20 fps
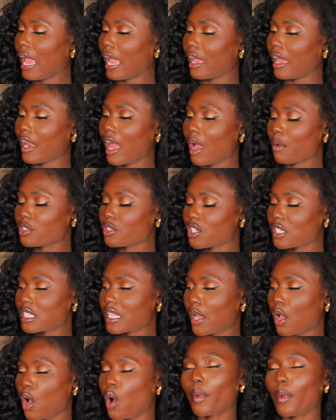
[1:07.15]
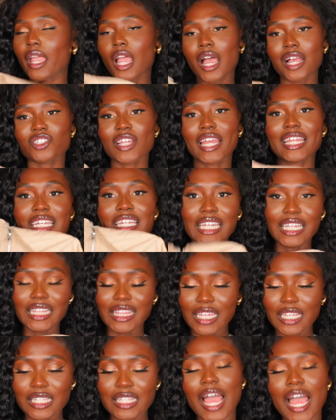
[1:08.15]
and I was just like, oh my gosh, I need
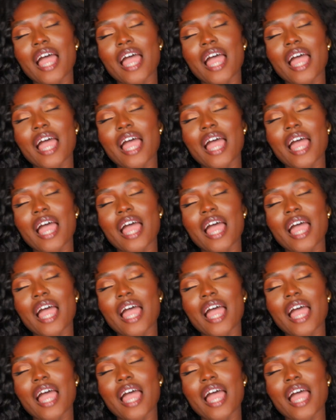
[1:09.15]
this.